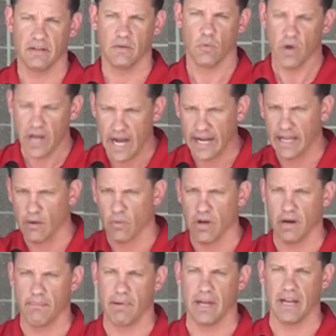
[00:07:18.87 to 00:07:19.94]
We got to get rid
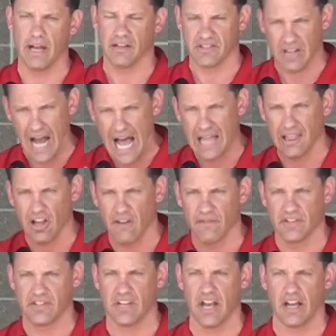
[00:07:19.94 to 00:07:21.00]
of Ben Nelson. I love
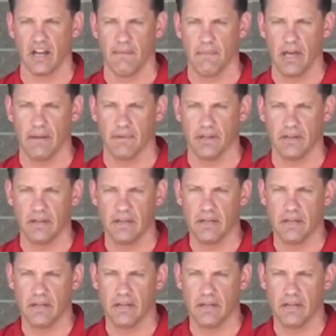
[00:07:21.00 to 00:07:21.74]
the Second Amendment.